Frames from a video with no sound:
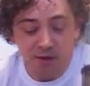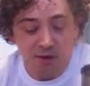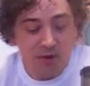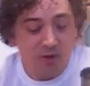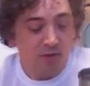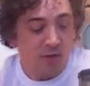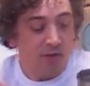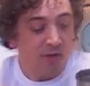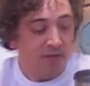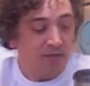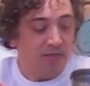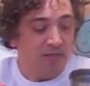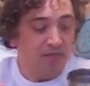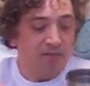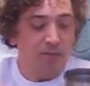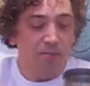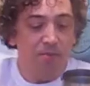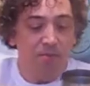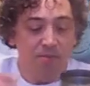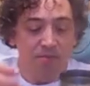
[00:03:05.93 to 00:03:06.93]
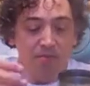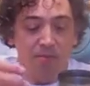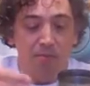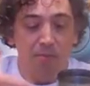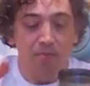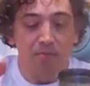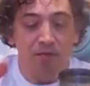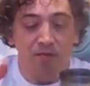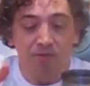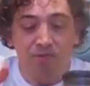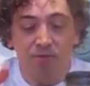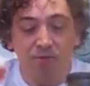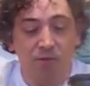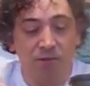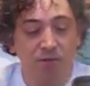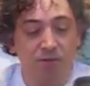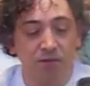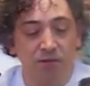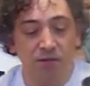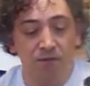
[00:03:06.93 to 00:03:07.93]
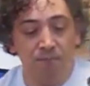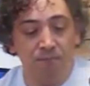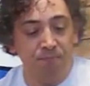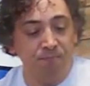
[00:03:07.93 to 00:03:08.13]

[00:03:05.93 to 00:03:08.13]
So this is simple. This is a Breville juicer.